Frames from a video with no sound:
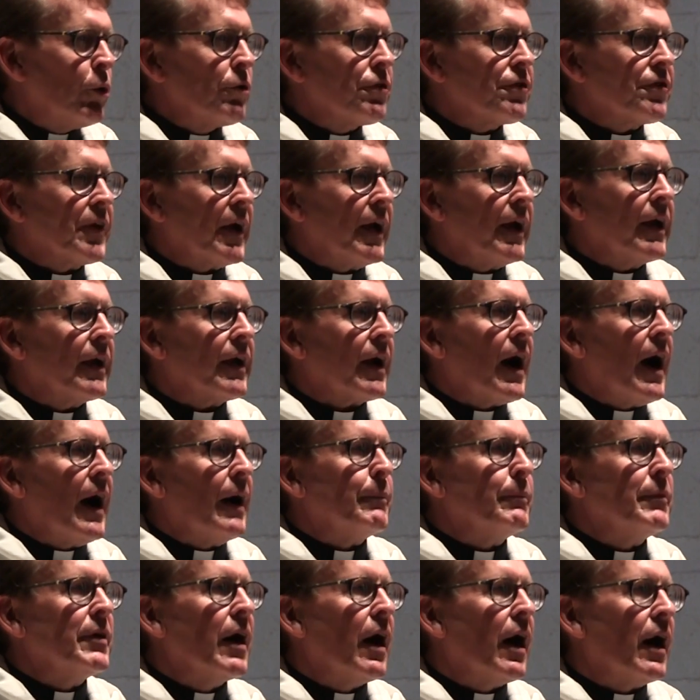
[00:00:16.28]
who think
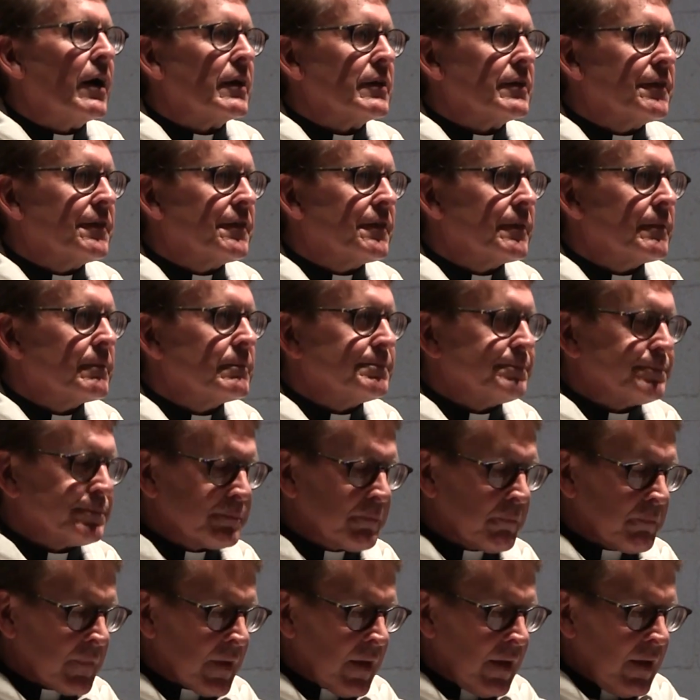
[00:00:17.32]
I'm nuts.
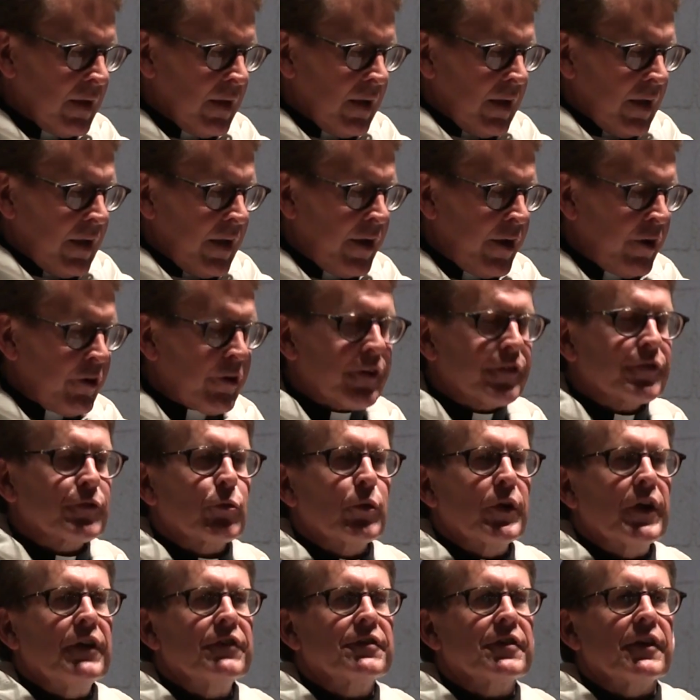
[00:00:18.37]
Here is
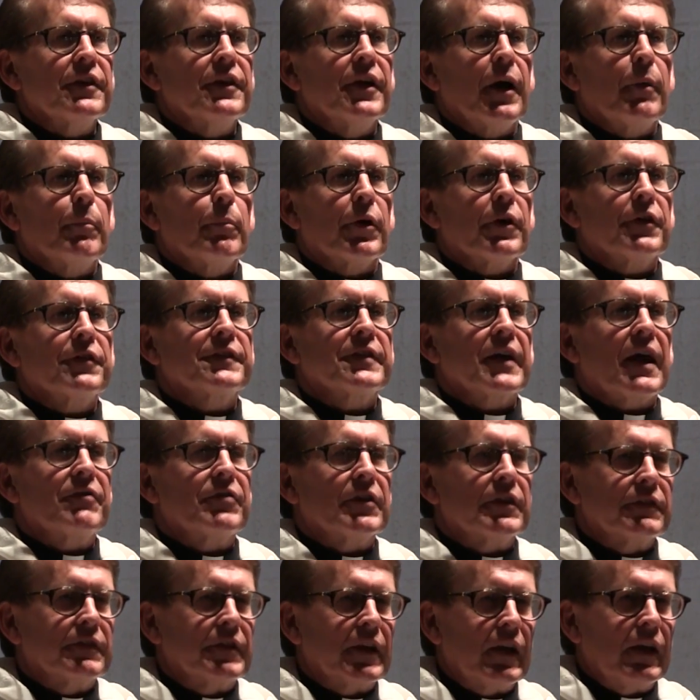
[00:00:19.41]
reason number
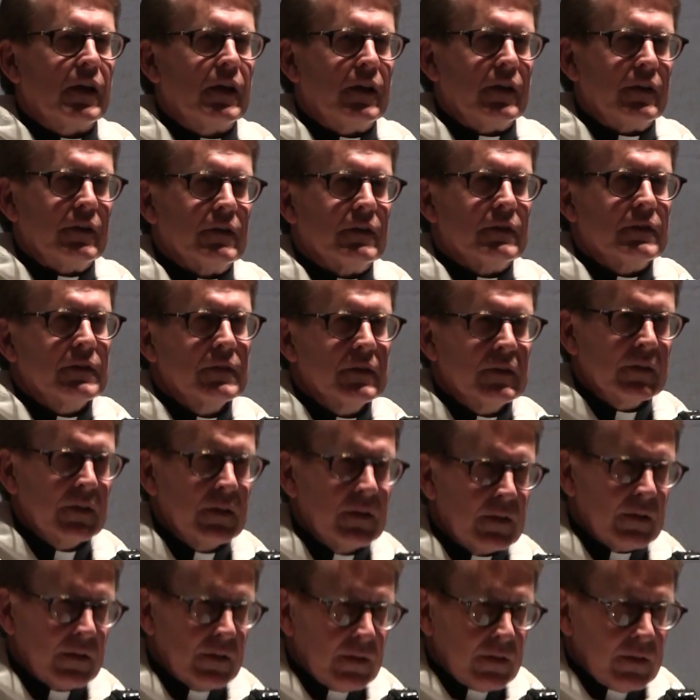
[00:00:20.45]

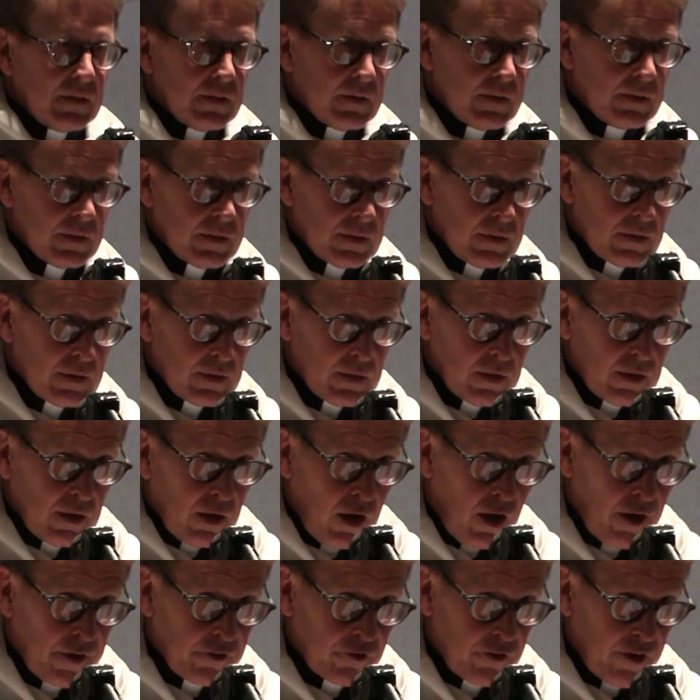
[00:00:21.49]

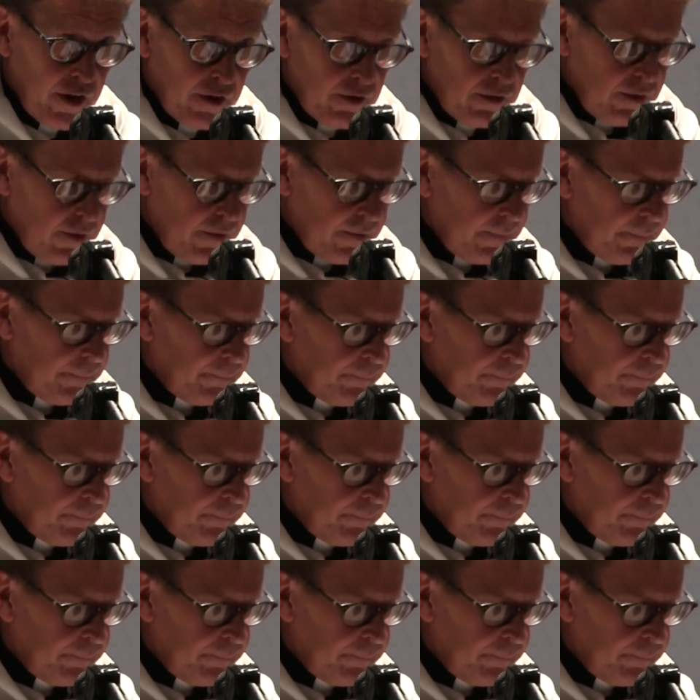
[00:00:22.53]
1700.